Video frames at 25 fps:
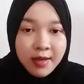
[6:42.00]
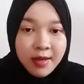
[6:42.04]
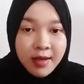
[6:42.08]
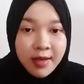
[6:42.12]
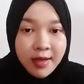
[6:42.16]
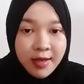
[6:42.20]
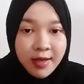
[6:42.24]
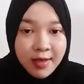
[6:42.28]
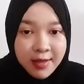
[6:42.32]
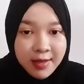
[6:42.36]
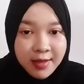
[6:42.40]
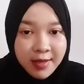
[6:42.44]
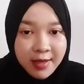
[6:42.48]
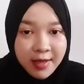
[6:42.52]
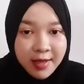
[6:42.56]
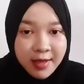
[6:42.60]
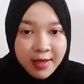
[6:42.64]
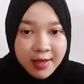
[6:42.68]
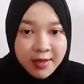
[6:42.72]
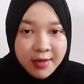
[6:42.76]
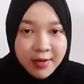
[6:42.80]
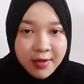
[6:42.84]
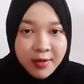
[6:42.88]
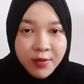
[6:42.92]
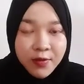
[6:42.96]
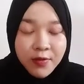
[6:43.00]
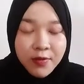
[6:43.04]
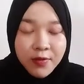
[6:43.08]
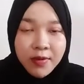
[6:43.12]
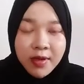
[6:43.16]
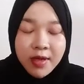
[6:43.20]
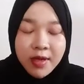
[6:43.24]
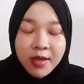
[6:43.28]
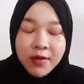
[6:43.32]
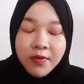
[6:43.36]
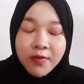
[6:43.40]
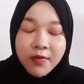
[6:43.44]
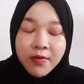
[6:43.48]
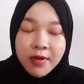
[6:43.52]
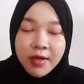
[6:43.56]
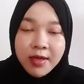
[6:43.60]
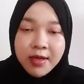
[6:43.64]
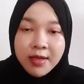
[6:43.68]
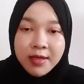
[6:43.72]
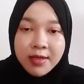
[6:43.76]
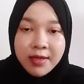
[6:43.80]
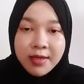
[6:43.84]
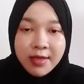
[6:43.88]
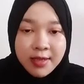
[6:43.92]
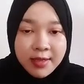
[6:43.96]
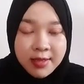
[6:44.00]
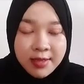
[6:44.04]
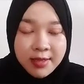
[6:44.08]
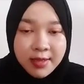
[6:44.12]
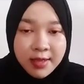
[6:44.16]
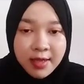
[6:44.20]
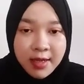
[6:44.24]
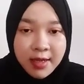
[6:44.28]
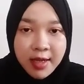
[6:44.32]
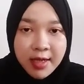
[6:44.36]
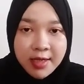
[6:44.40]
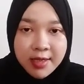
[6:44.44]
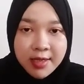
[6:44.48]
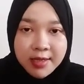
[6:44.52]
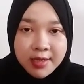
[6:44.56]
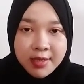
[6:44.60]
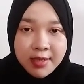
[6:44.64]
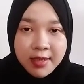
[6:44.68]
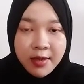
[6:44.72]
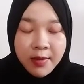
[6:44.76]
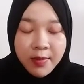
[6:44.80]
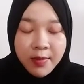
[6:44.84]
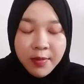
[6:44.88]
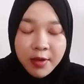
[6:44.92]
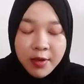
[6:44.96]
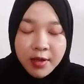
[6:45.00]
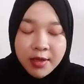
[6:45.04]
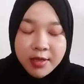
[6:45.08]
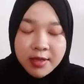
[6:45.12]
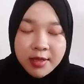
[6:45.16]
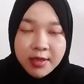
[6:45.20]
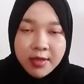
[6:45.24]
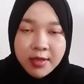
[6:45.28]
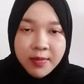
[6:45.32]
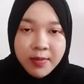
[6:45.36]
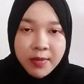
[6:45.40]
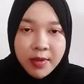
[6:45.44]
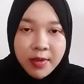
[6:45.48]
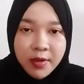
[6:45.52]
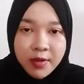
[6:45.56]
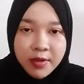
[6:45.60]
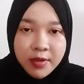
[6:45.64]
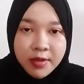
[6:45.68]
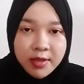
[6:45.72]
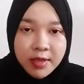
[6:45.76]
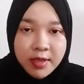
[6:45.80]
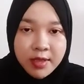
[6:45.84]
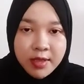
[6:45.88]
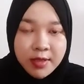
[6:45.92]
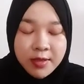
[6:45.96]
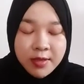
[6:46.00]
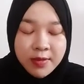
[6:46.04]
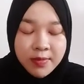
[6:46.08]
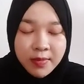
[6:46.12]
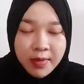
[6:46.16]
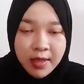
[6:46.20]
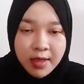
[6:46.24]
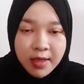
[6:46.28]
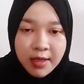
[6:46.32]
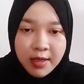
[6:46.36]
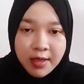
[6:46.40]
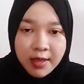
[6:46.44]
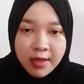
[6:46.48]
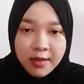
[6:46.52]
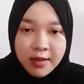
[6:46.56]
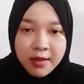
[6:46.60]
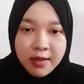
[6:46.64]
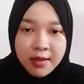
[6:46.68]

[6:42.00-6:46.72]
And then we will discuss about symbiosis meaning.